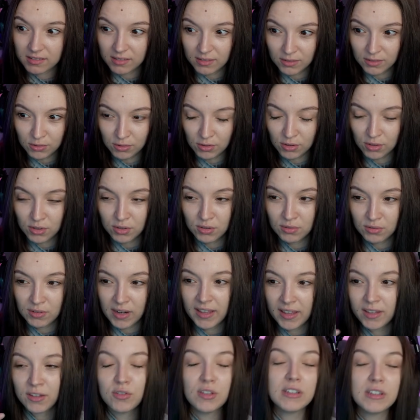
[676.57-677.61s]
you know,
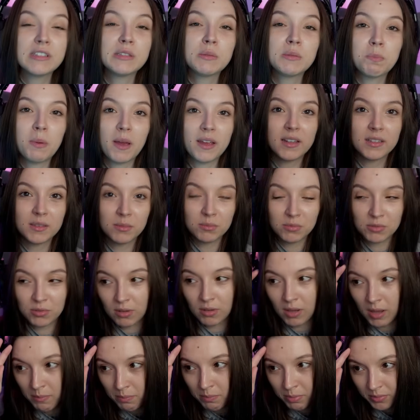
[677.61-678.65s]
like you expect them to
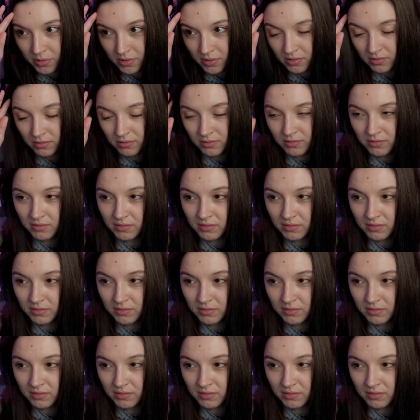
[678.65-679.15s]
happen.